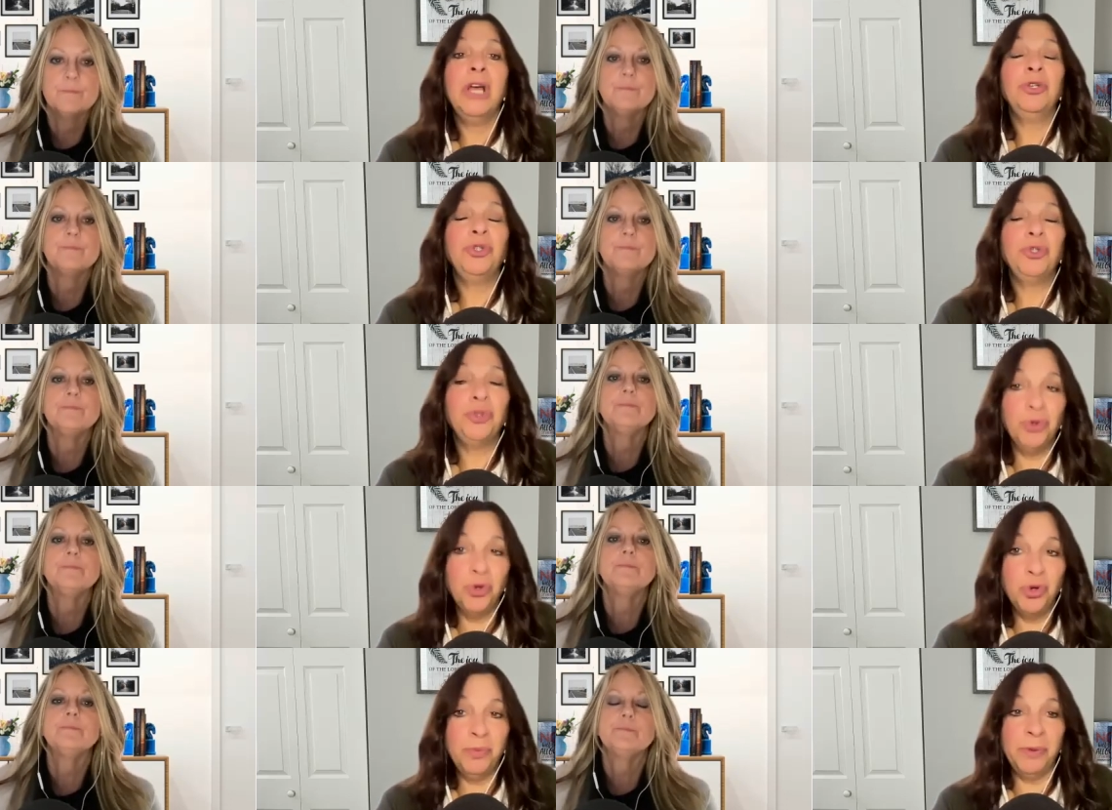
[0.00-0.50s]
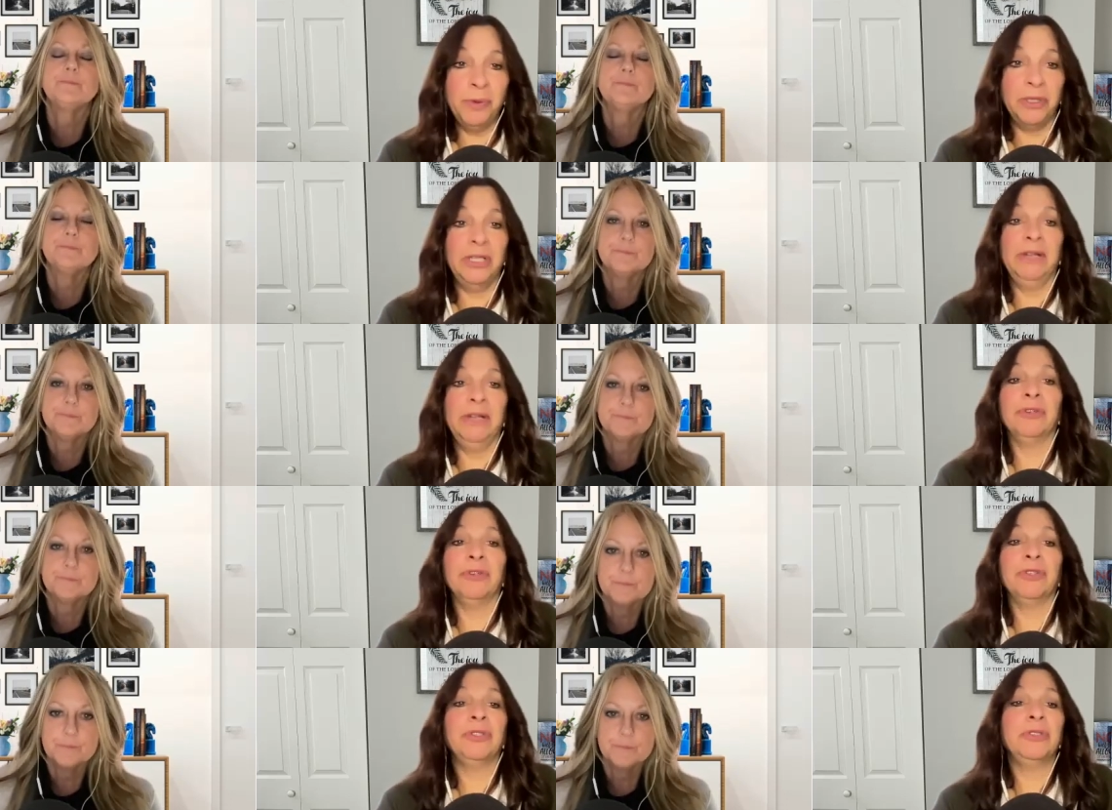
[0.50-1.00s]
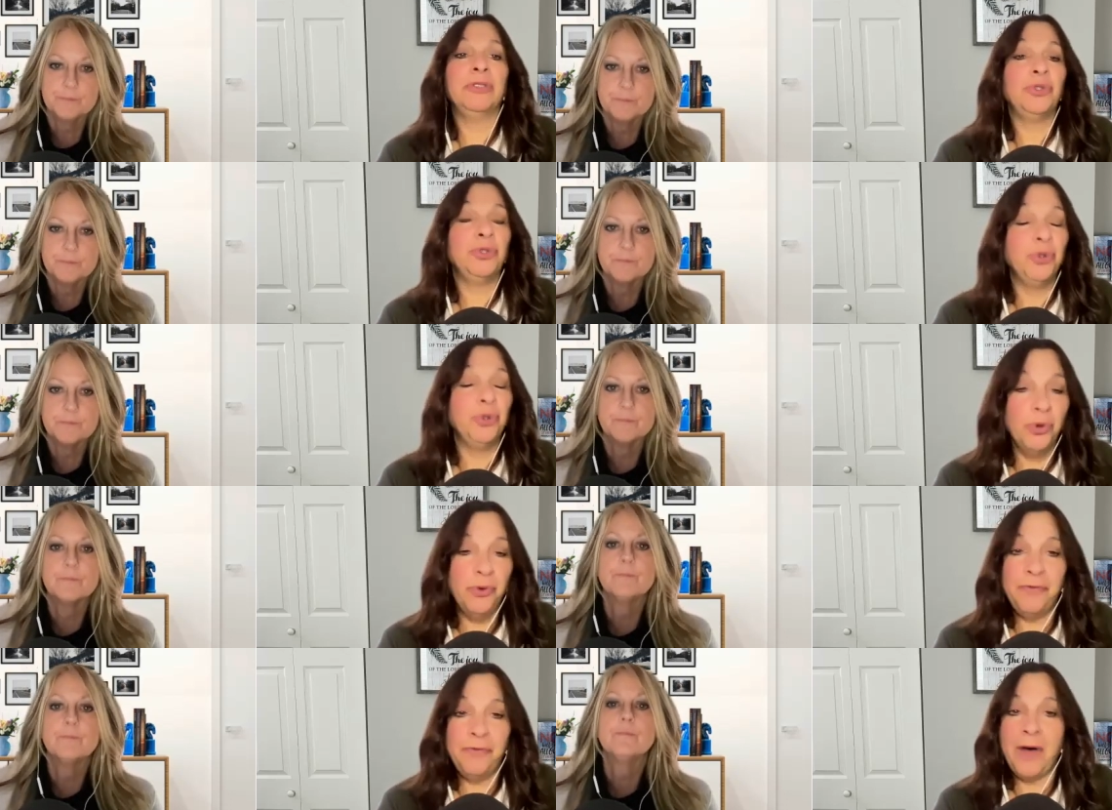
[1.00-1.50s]
Speaker 1: true believers,
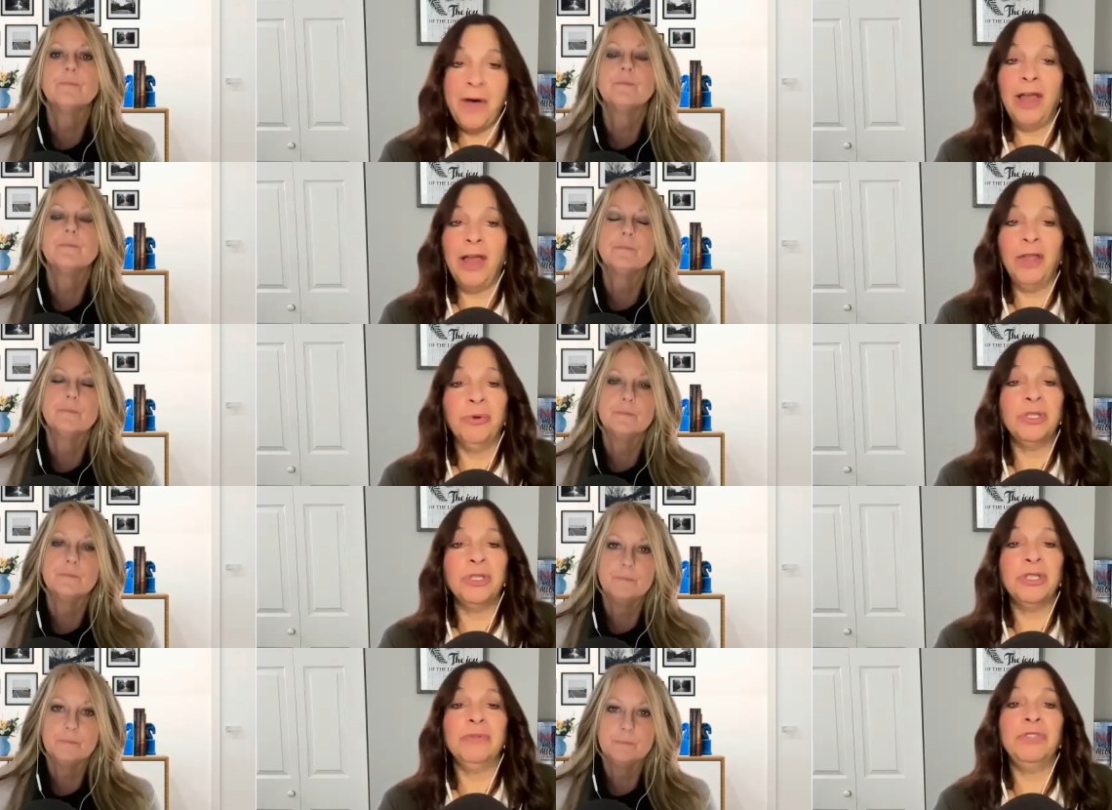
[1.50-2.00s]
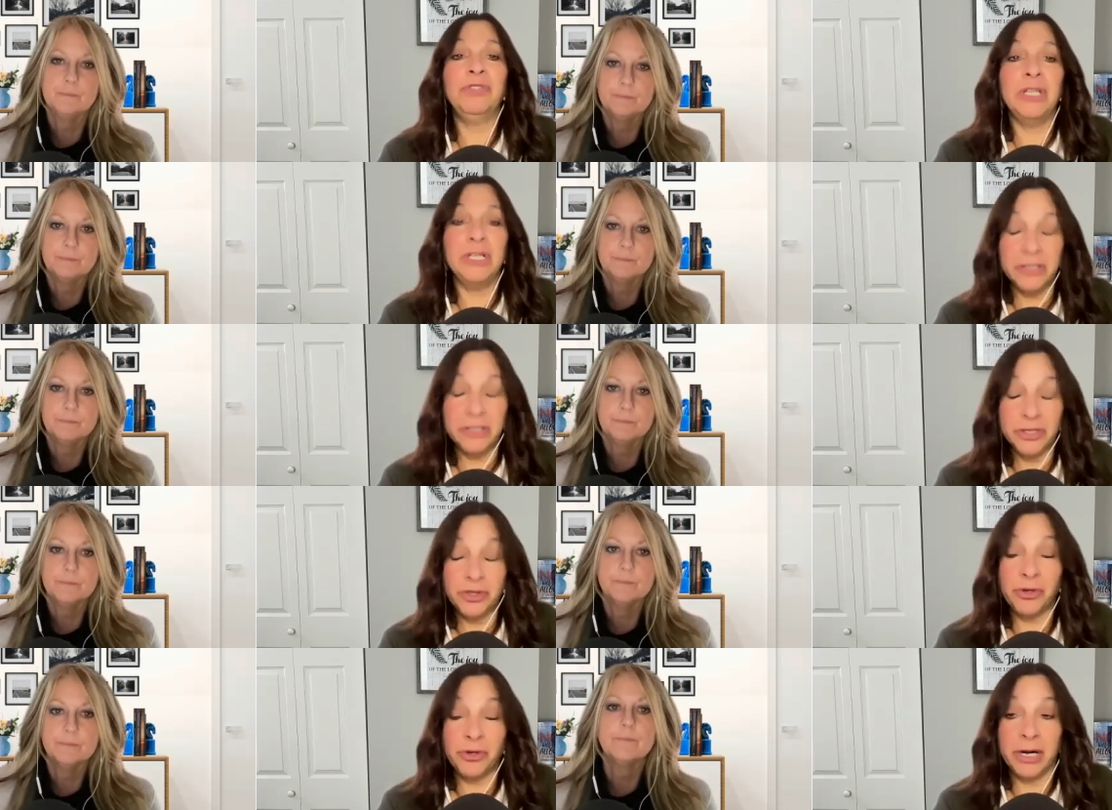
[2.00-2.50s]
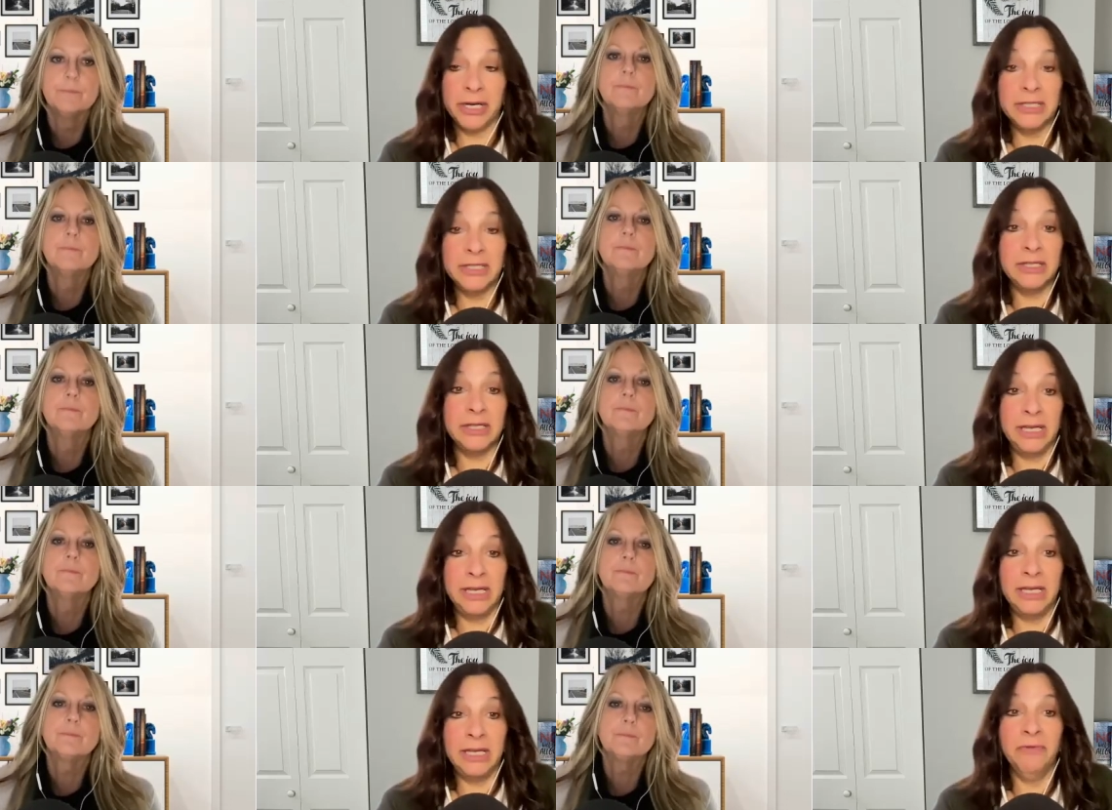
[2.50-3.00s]
true followers of Jesus Christ,
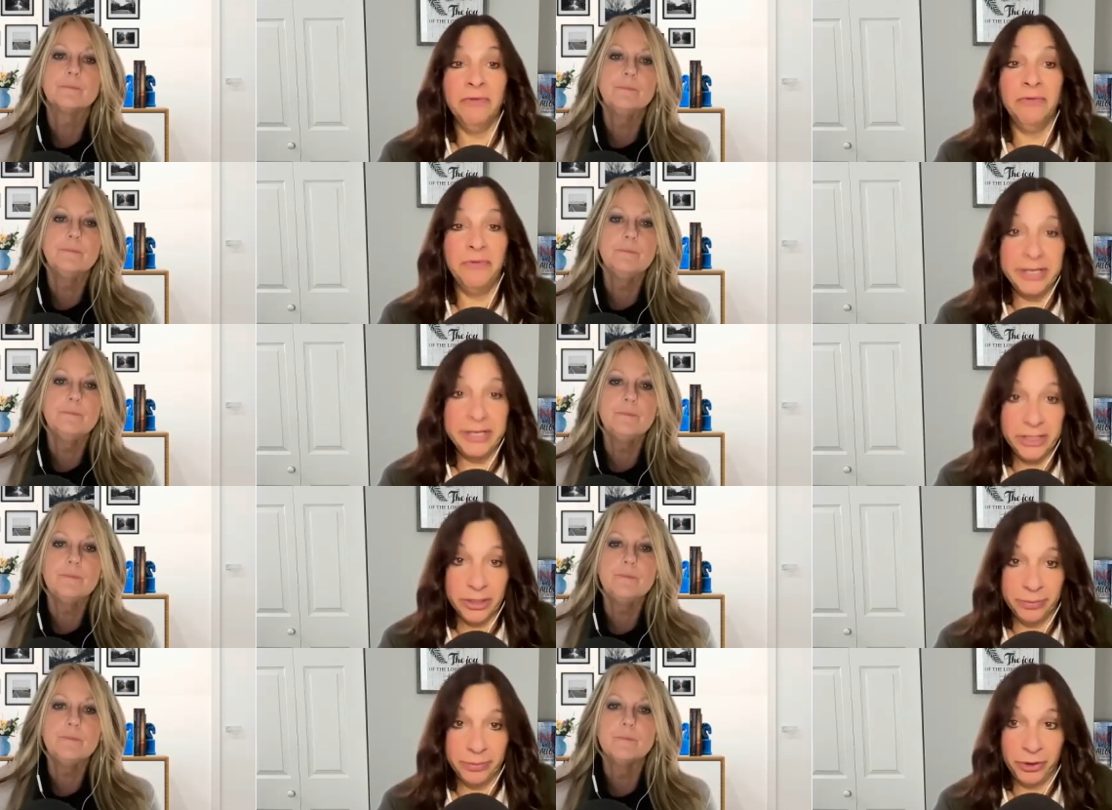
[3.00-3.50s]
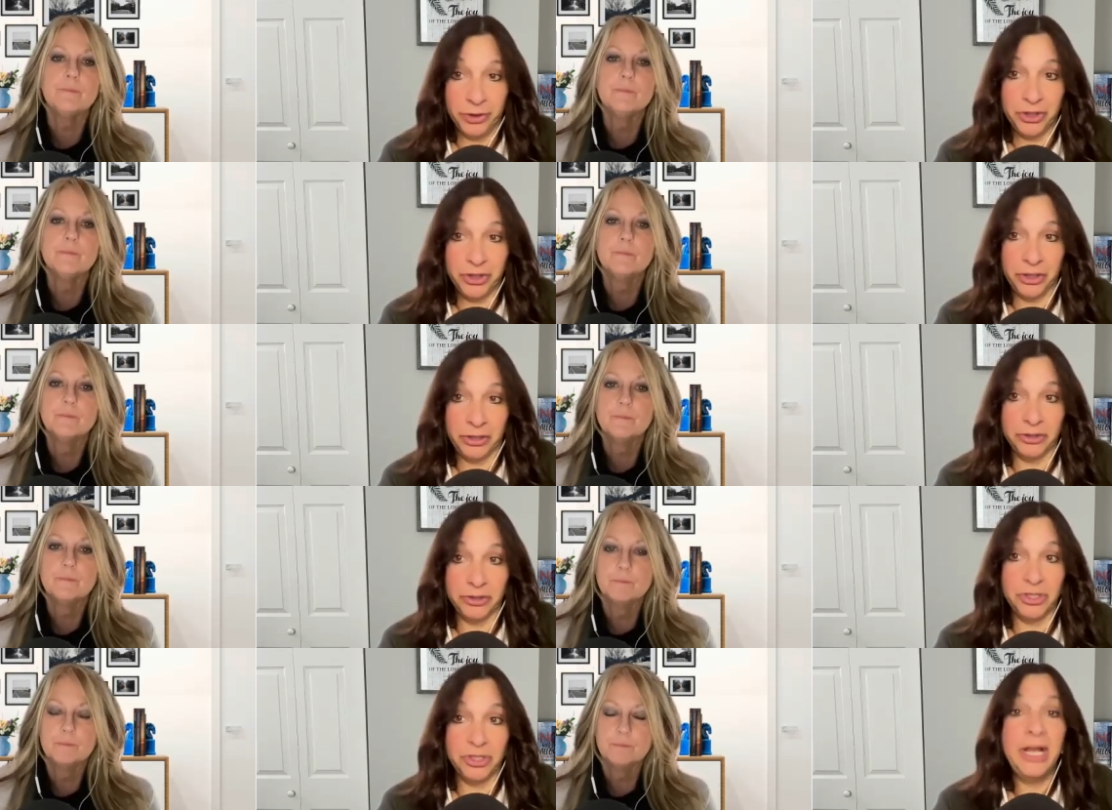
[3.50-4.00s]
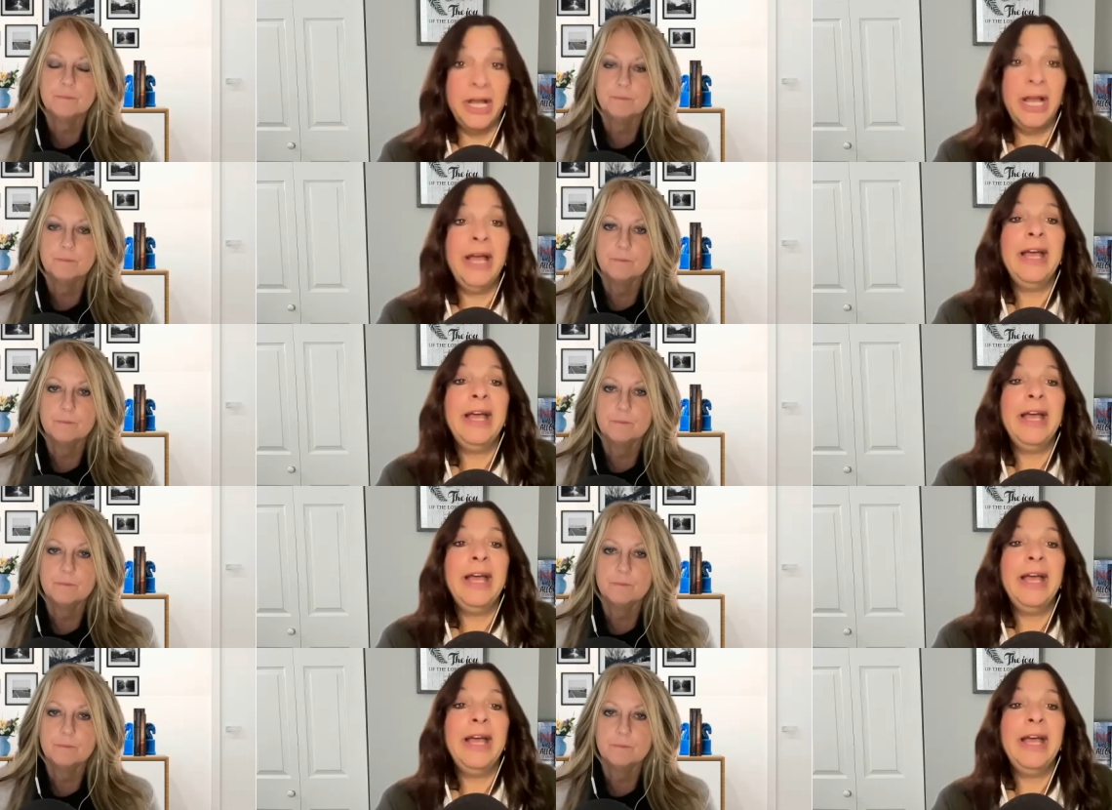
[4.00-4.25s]
the invisible church.